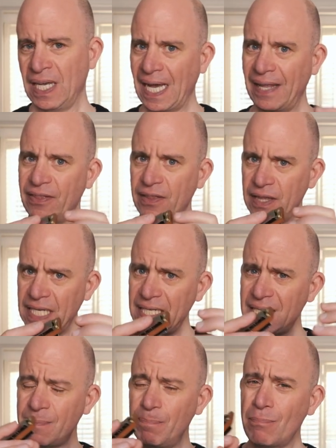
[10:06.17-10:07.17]
And
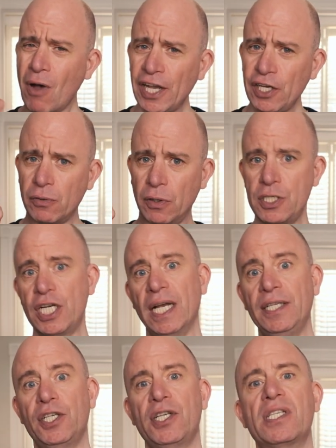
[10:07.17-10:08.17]
these micro
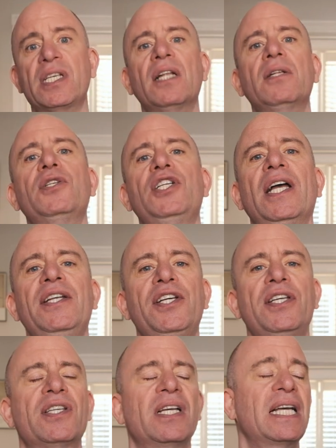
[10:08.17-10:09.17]
changes, subtle
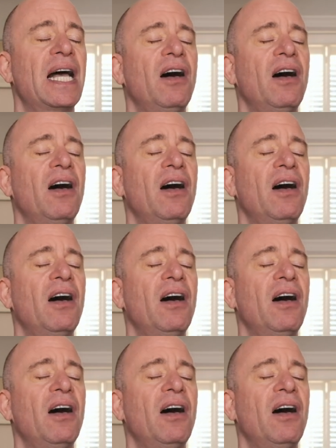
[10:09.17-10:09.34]
changes,